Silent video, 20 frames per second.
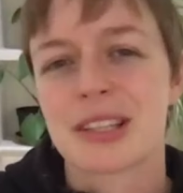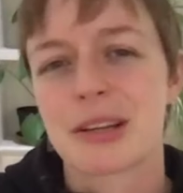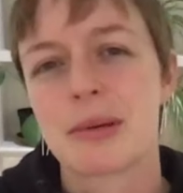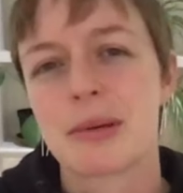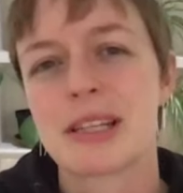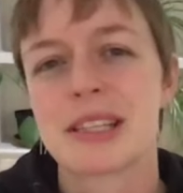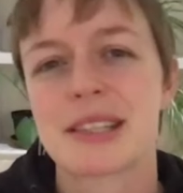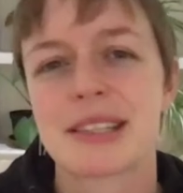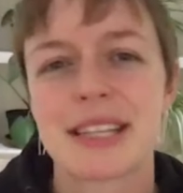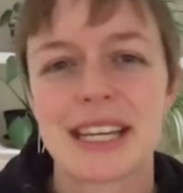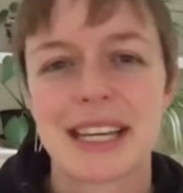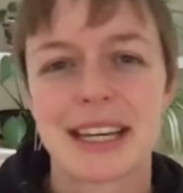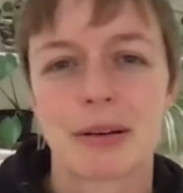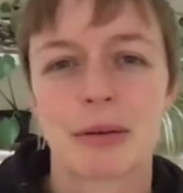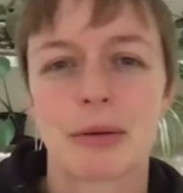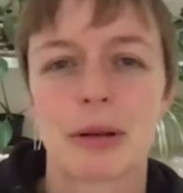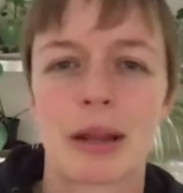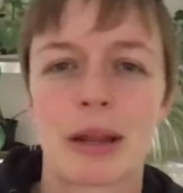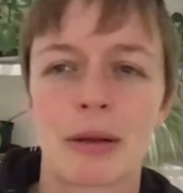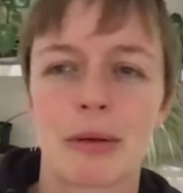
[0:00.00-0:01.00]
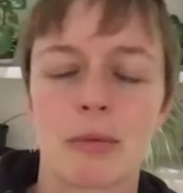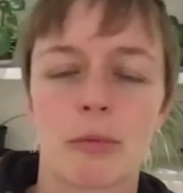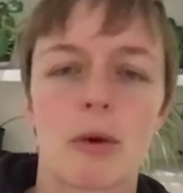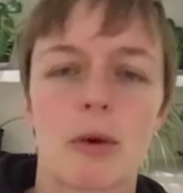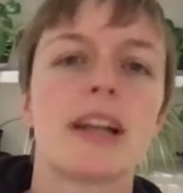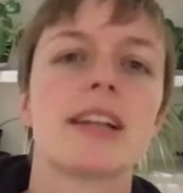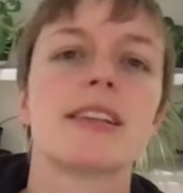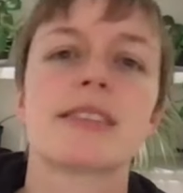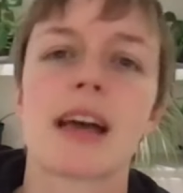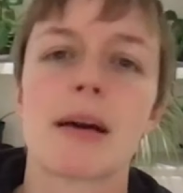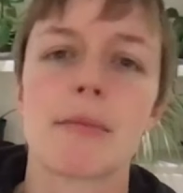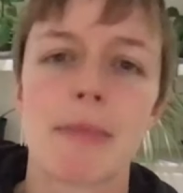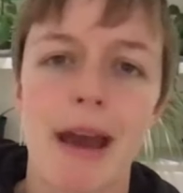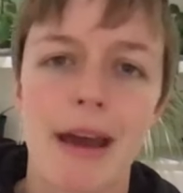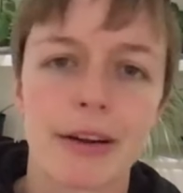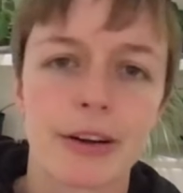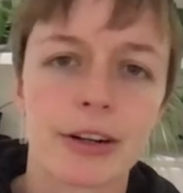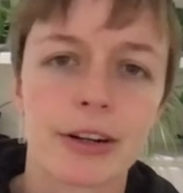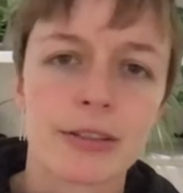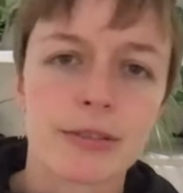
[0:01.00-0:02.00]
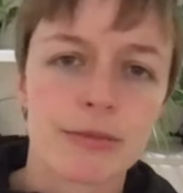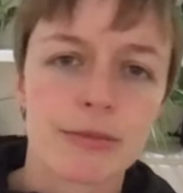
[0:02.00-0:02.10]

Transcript: that we see, and why does that matter?